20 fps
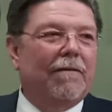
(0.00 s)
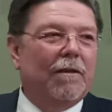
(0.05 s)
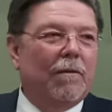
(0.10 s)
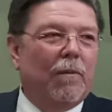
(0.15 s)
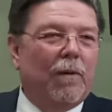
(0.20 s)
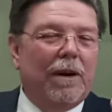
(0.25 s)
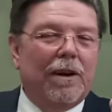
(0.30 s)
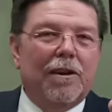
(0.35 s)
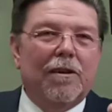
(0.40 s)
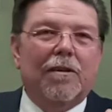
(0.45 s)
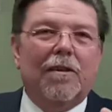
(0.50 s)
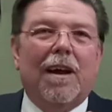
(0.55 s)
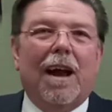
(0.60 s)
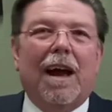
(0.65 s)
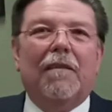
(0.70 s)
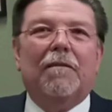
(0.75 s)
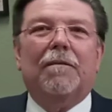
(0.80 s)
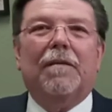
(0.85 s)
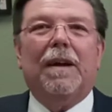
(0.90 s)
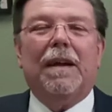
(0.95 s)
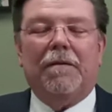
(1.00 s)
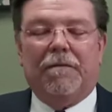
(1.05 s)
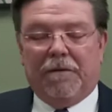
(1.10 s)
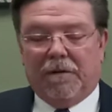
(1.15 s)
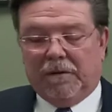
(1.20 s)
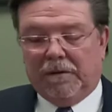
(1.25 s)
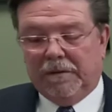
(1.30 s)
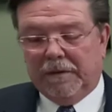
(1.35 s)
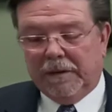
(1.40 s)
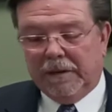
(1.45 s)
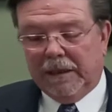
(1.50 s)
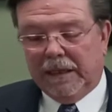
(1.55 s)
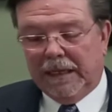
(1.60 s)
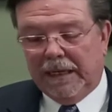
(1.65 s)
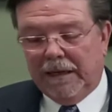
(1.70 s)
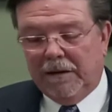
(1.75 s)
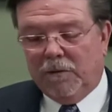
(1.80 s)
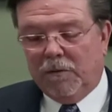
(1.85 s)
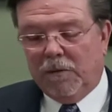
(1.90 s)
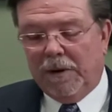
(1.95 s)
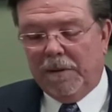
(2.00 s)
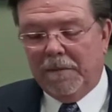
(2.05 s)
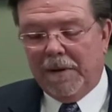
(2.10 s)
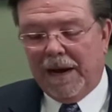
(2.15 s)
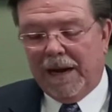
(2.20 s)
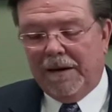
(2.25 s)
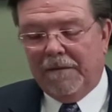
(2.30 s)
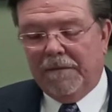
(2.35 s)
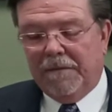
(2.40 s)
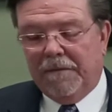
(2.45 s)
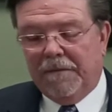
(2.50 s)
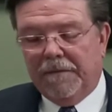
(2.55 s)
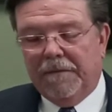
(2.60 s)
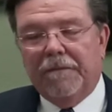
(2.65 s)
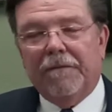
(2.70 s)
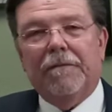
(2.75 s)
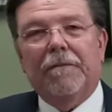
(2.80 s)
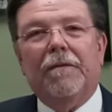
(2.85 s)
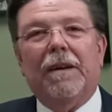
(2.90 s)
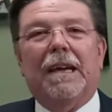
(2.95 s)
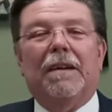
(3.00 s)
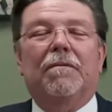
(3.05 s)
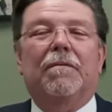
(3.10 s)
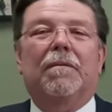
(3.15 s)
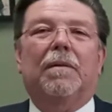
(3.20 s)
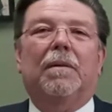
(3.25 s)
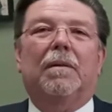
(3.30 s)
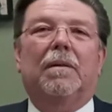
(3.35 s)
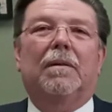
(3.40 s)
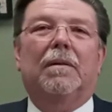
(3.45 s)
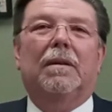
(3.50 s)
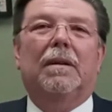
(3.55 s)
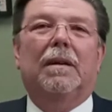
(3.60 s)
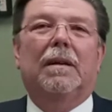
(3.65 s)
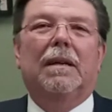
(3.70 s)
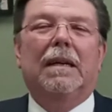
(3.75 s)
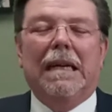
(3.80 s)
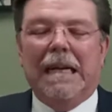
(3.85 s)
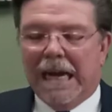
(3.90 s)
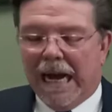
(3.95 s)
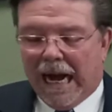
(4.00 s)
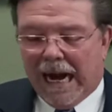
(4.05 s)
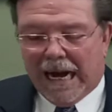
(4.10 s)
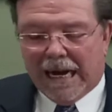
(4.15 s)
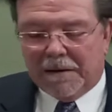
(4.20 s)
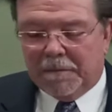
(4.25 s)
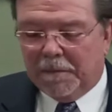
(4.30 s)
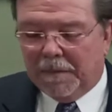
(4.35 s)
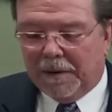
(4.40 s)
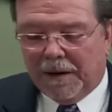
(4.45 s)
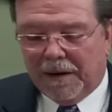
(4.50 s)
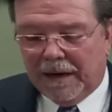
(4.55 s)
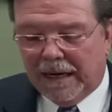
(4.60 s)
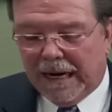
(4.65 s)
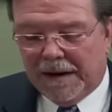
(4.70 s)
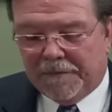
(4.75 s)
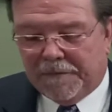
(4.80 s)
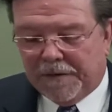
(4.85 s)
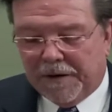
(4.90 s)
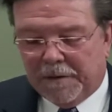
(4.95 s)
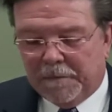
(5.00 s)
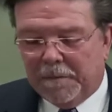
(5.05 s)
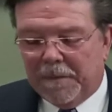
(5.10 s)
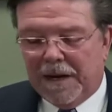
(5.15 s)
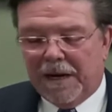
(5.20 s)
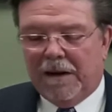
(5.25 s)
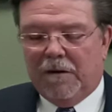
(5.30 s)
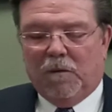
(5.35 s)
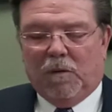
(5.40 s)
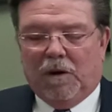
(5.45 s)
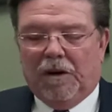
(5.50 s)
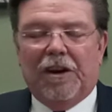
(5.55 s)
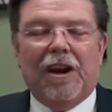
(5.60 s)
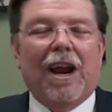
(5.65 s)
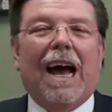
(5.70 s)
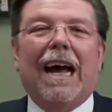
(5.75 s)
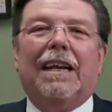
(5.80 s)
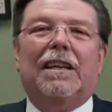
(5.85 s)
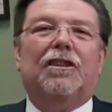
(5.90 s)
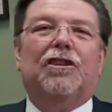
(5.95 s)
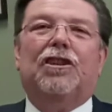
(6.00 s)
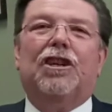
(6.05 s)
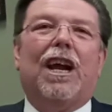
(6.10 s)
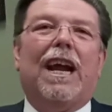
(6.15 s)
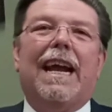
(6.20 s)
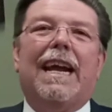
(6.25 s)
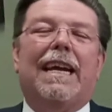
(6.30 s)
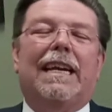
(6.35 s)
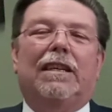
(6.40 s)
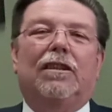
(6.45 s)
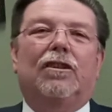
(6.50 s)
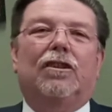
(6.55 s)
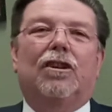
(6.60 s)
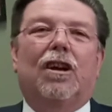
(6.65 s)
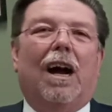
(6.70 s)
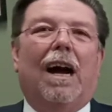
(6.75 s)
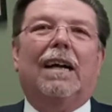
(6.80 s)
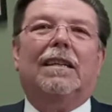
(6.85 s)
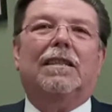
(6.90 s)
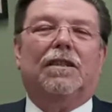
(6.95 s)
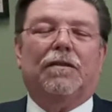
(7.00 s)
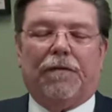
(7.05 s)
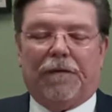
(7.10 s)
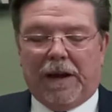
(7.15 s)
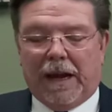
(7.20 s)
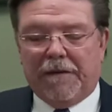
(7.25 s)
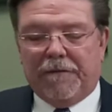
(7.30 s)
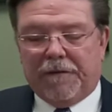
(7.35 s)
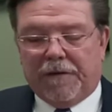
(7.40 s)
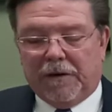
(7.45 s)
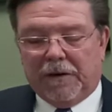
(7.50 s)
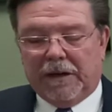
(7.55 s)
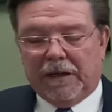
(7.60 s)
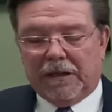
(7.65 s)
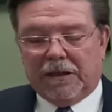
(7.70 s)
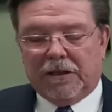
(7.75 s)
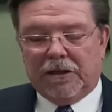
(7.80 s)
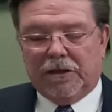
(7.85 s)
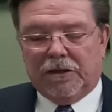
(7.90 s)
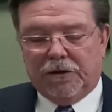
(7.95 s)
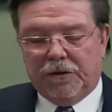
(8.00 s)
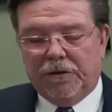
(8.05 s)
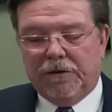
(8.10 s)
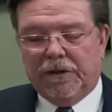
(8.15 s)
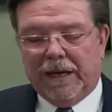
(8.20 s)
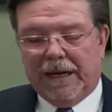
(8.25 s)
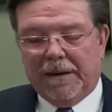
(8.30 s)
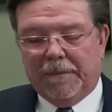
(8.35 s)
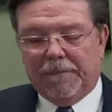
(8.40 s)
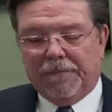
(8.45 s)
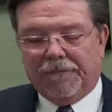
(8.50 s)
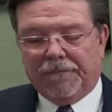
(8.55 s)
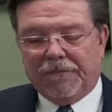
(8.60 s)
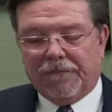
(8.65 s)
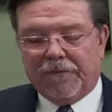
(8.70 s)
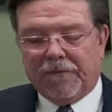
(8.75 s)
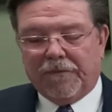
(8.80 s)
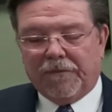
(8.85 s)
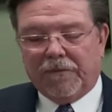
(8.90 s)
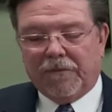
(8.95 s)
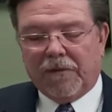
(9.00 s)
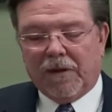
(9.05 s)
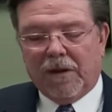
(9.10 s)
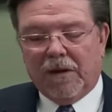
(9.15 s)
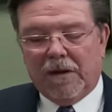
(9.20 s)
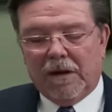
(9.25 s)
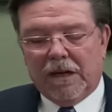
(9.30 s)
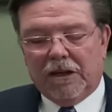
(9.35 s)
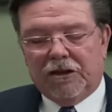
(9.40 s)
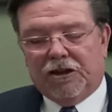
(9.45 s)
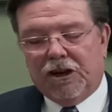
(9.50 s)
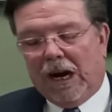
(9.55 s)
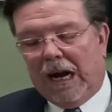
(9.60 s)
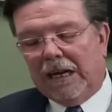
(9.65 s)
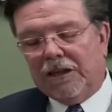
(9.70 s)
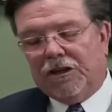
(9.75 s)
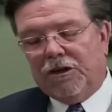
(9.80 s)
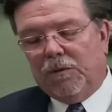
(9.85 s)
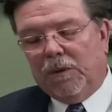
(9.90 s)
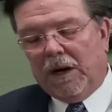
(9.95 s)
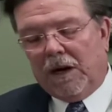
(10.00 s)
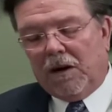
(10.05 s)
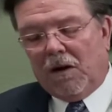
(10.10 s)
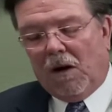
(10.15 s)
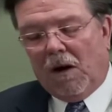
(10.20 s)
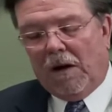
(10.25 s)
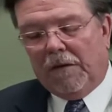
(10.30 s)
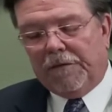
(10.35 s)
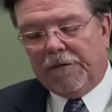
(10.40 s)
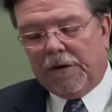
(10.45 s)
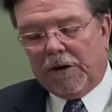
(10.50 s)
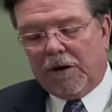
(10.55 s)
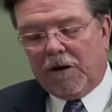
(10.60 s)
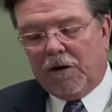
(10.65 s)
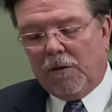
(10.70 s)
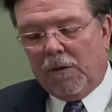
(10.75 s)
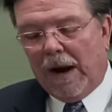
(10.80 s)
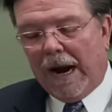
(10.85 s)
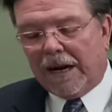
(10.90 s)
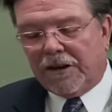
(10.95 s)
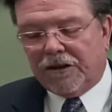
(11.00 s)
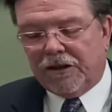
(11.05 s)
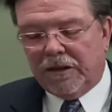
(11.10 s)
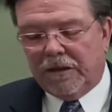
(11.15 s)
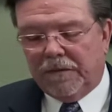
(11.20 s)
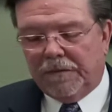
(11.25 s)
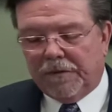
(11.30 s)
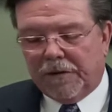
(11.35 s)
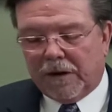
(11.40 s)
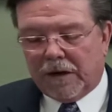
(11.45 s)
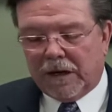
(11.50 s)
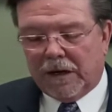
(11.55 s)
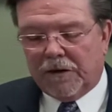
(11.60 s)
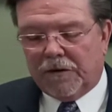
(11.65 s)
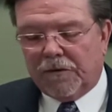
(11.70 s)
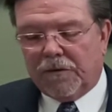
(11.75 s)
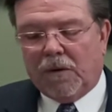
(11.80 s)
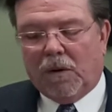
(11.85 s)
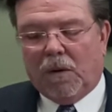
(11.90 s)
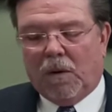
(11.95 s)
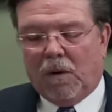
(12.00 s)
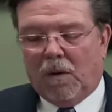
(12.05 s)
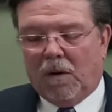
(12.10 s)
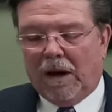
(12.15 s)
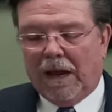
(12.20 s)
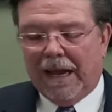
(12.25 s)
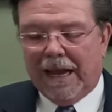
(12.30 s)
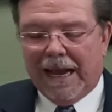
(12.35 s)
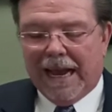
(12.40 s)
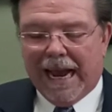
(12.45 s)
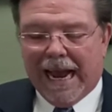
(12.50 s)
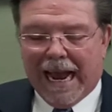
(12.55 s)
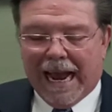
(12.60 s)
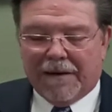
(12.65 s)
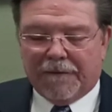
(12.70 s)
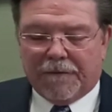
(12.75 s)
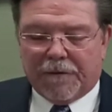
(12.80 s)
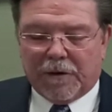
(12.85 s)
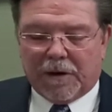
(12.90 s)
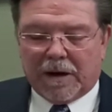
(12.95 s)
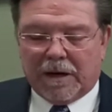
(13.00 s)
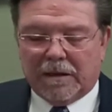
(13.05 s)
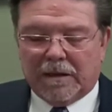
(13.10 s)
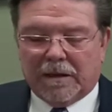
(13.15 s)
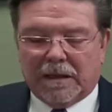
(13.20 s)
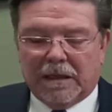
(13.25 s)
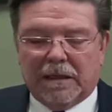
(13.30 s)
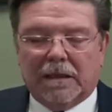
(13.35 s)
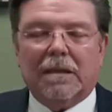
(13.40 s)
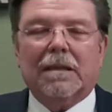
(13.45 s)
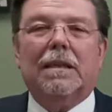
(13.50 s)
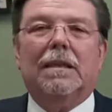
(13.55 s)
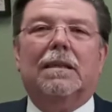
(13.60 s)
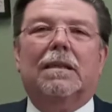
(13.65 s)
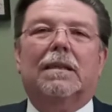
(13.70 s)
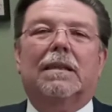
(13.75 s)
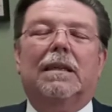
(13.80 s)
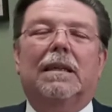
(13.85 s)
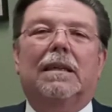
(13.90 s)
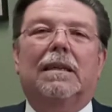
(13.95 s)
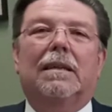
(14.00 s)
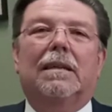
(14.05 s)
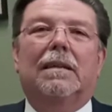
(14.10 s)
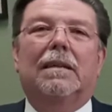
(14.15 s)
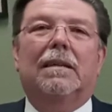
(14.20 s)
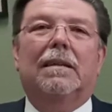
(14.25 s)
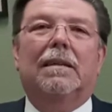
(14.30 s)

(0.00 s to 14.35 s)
even when you're not faithful, He'll remain faithful. Unbelief in men will not change God's faithfulness to them. Joshua called for correction, for control, and for consistency.